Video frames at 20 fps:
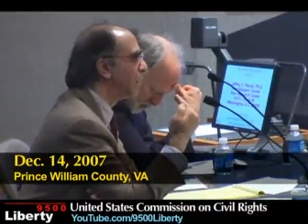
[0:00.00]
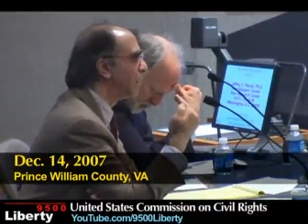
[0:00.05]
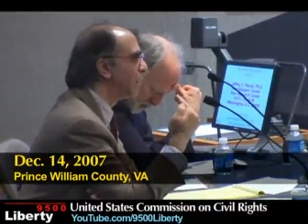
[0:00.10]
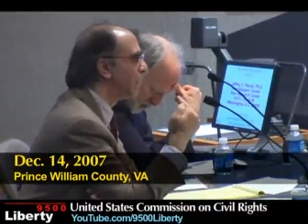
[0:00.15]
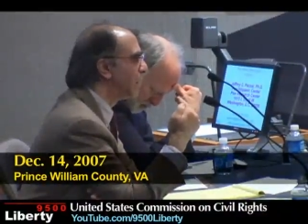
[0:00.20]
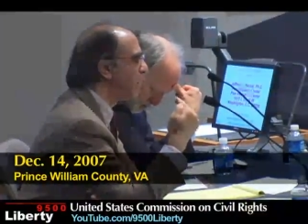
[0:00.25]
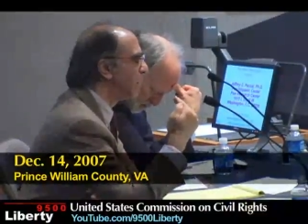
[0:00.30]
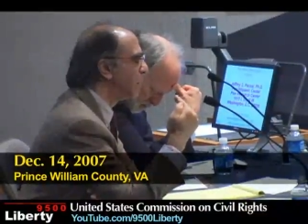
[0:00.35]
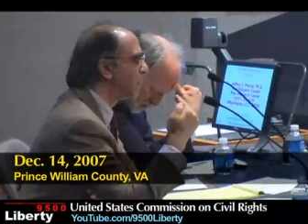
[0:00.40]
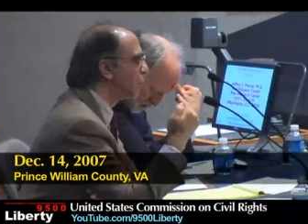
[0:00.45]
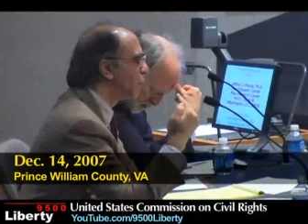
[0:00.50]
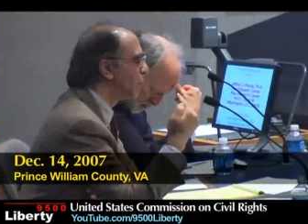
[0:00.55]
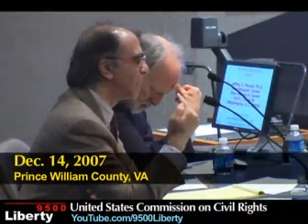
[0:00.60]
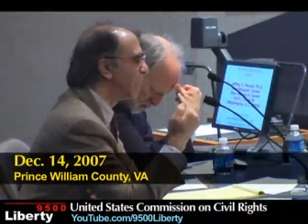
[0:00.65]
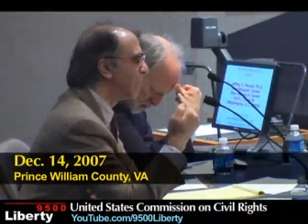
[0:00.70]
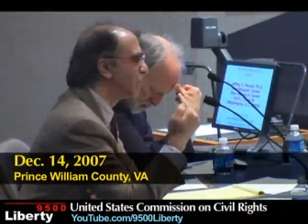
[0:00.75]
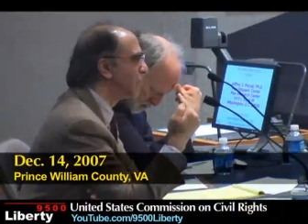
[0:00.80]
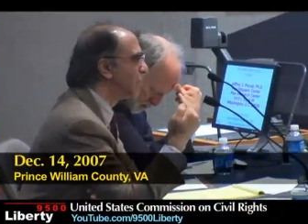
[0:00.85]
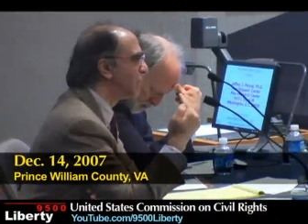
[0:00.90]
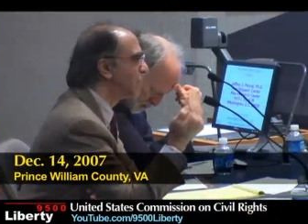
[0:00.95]
in
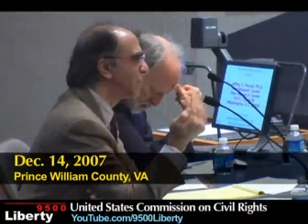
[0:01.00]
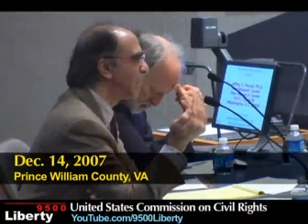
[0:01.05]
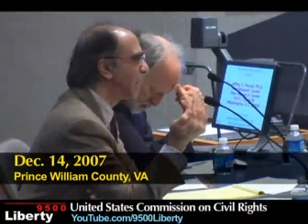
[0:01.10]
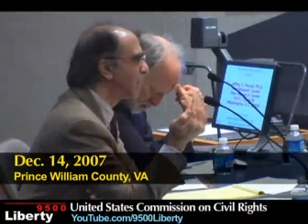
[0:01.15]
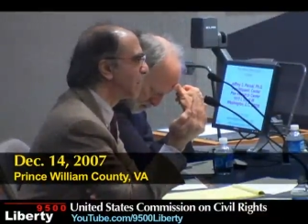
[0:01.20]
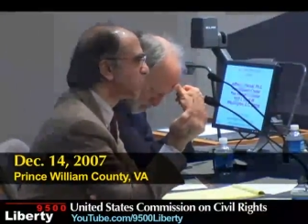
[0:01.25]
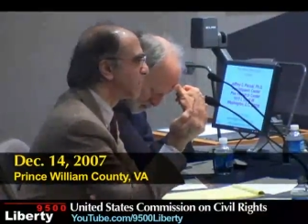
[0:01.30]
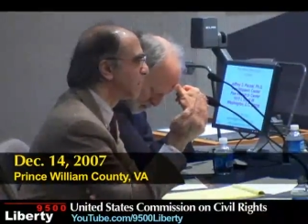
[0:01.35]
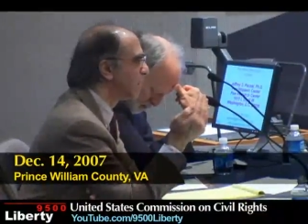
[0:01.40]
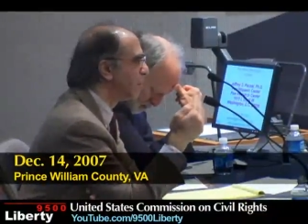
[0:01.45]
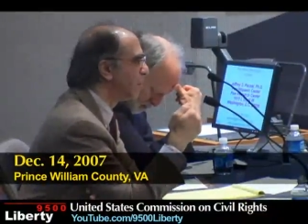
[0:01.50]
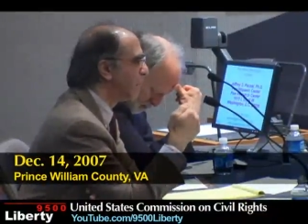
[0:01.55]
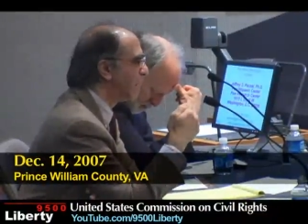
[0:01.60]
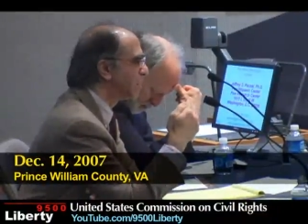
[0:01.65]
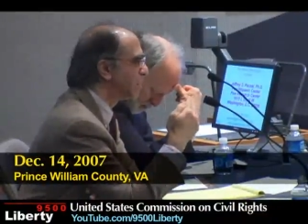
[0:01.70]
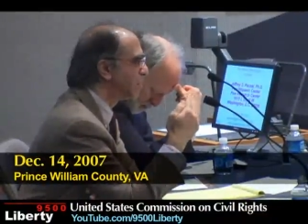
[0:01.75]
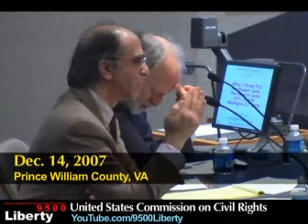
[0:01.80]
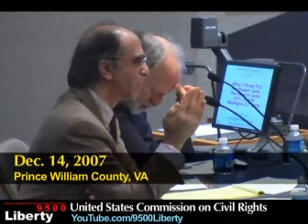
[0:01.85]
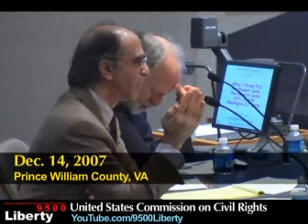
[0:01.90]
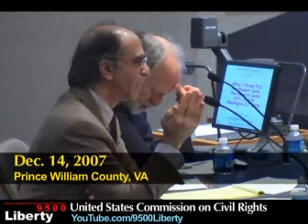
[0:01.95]
2006
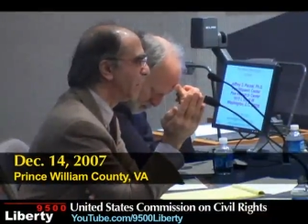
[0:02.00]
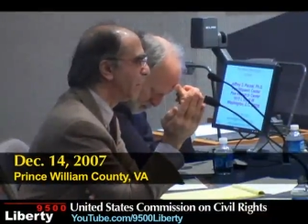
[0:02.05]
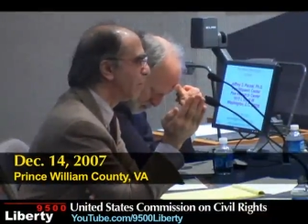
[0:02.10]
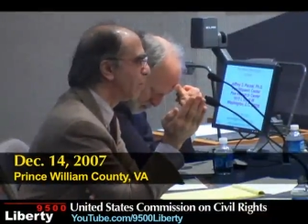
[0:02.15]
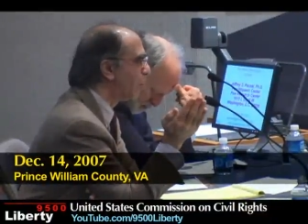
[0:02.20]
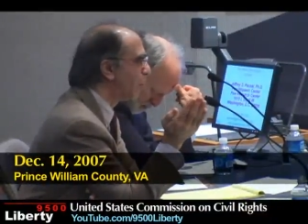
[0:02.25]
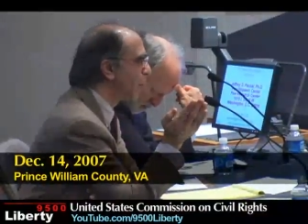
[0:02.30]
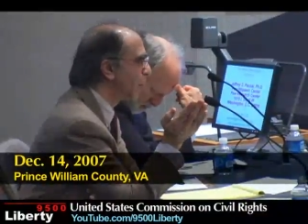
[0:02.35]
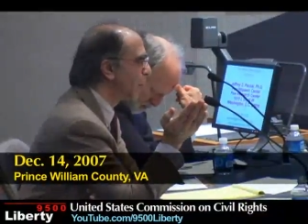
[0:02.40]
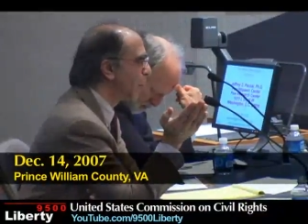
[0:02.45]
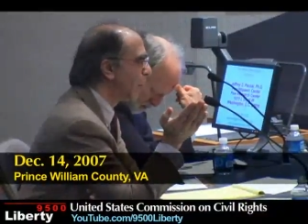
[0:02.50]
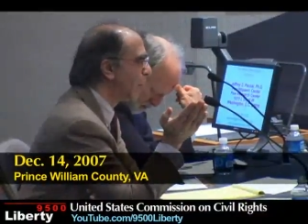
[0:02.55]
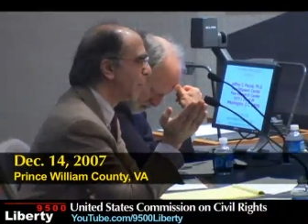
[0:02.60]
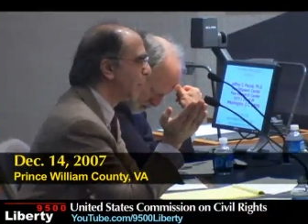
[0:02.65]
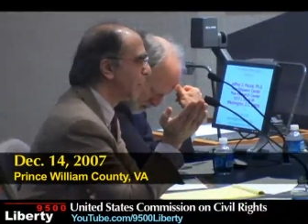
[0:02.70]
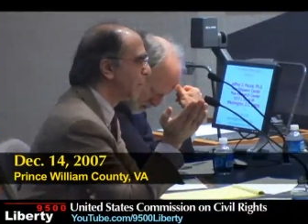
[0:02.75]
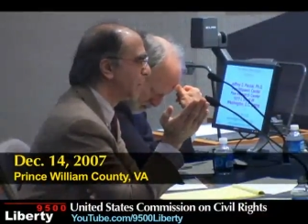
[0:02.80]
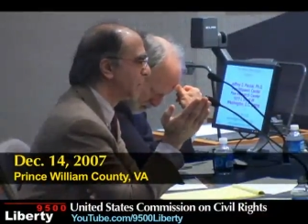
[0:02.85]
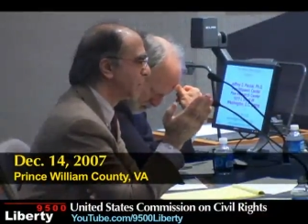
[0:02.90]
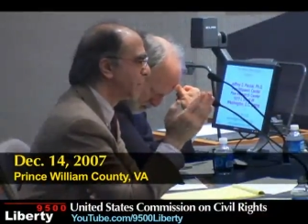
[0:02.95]
passed a very important
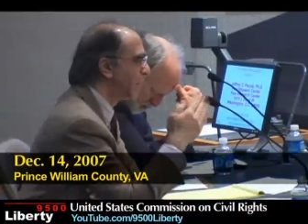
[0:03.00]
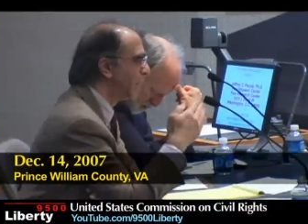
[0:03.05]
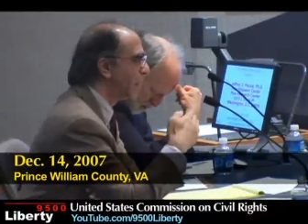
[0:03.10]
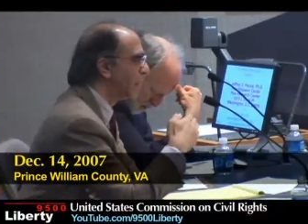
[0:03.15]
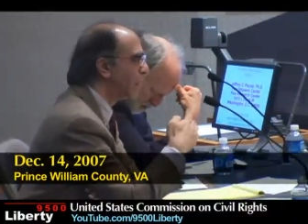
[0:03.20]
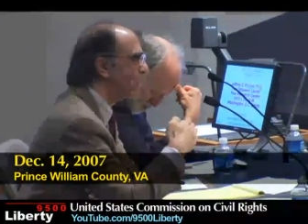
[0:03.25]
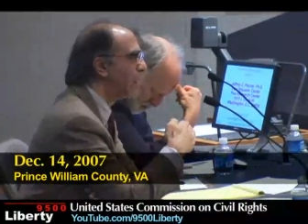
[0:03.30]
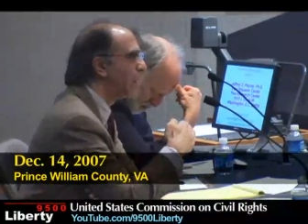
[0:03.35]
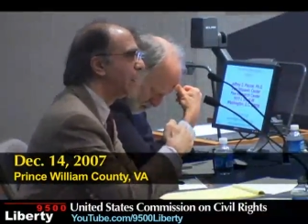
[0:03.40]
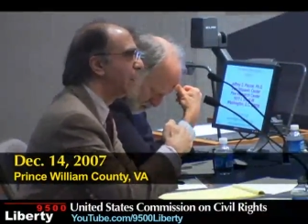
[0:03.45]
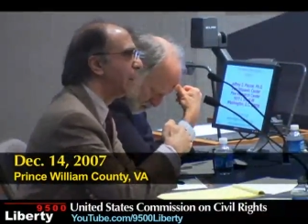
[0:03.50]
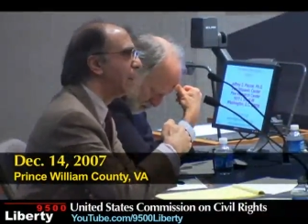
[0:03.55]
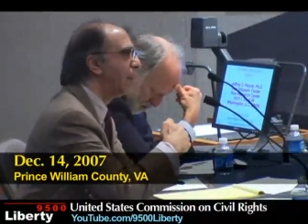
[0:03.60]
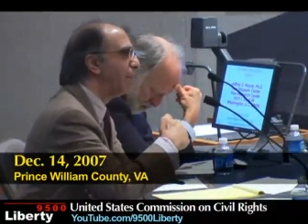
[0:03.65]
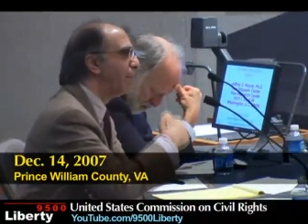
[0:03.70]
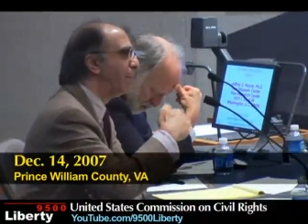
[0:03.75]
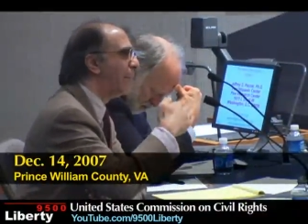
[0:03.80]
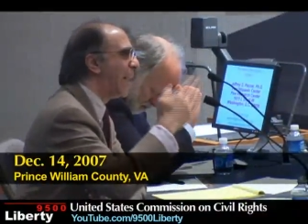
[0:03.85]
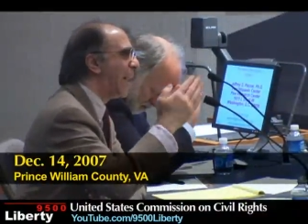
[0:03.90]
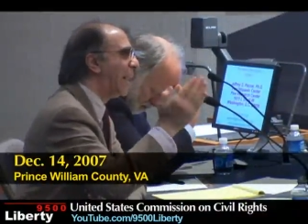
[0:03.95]
omnibus bill
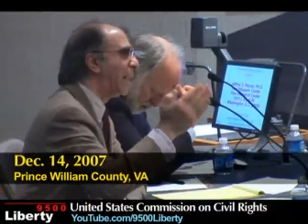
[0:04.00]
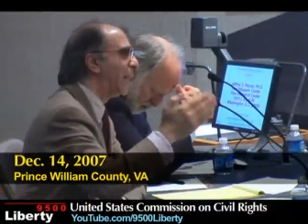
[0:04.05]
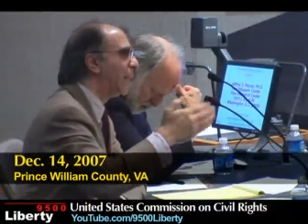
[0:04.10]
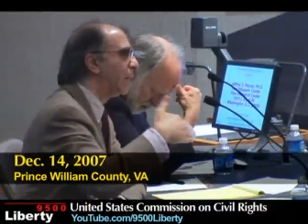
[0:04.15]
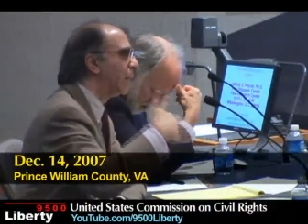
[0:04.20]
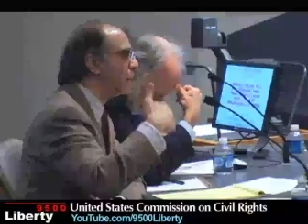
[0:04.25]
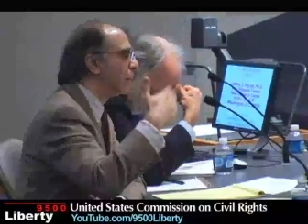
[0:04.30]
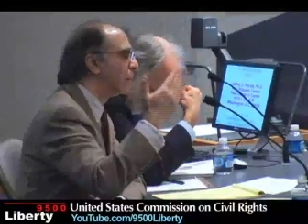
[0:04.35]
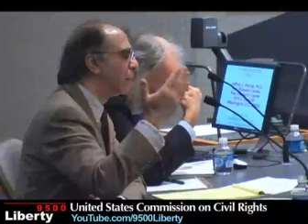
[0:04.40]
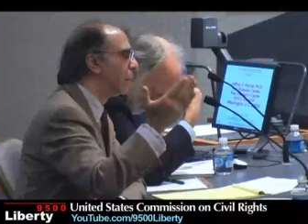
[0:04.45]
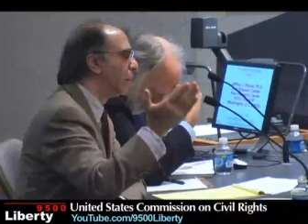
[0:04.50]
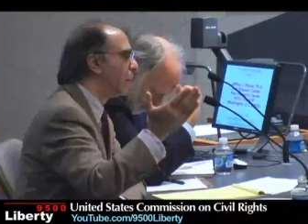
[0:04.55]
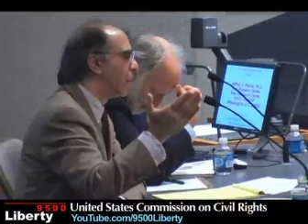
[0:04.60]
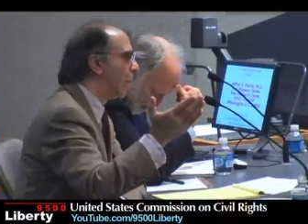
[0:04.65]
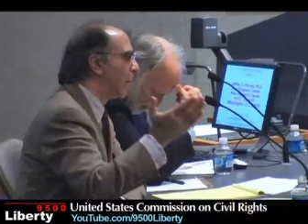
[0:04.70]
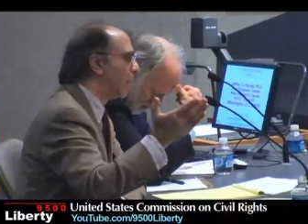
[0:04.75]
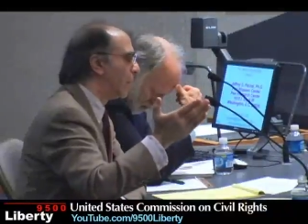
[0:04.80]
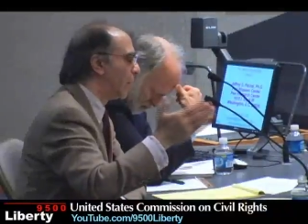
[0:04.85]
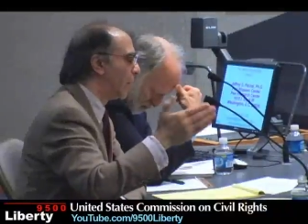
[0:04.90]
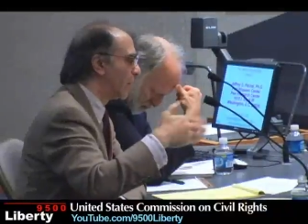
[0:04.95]
banning
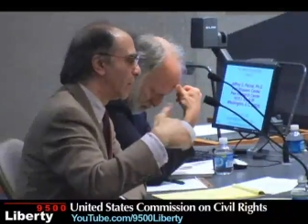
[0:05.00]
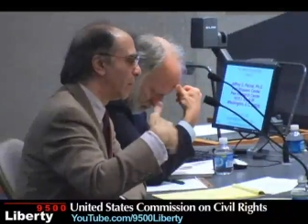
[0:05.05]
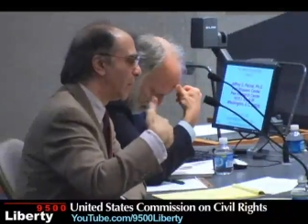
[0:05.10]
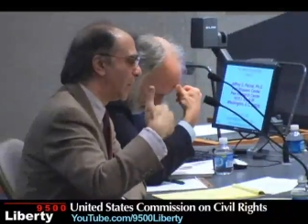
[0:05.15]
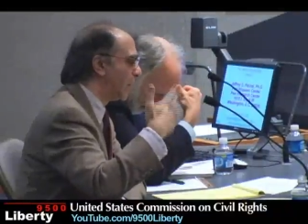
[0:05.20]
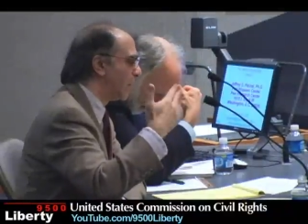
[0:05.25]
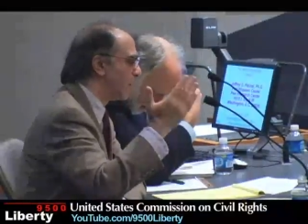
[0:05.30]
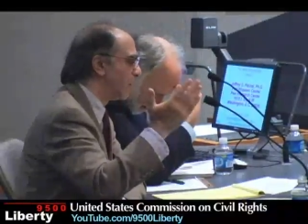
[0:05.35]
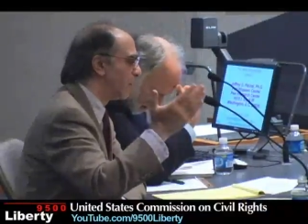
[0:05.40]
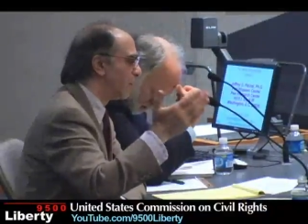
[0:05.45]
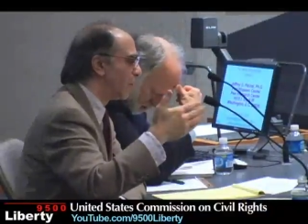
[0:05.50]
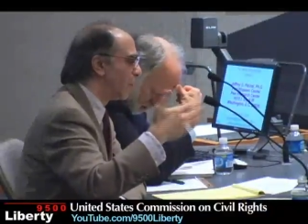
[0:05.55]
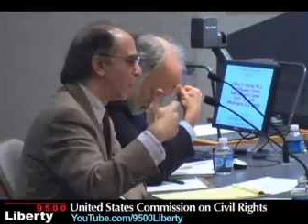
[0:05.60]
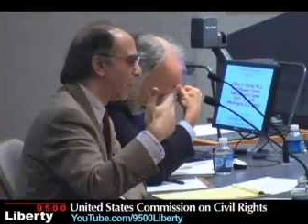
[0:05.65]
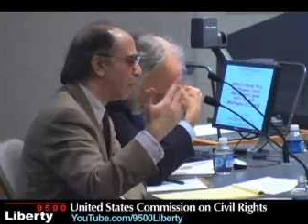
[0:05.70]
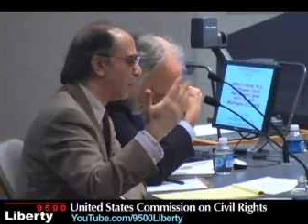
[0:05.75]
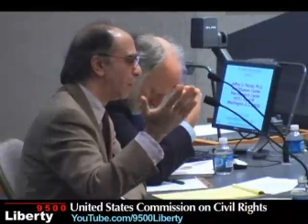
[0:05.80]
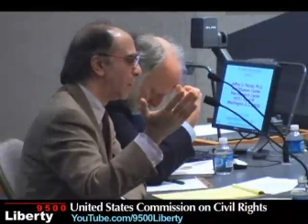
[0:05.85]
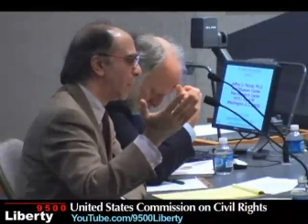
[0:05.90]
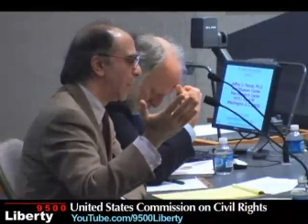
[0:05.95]
undocumented
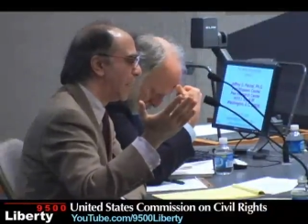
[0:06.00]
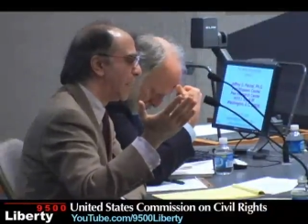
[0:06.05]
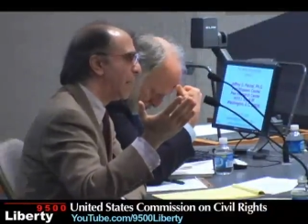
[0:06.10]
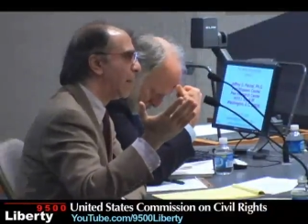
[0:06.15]
from a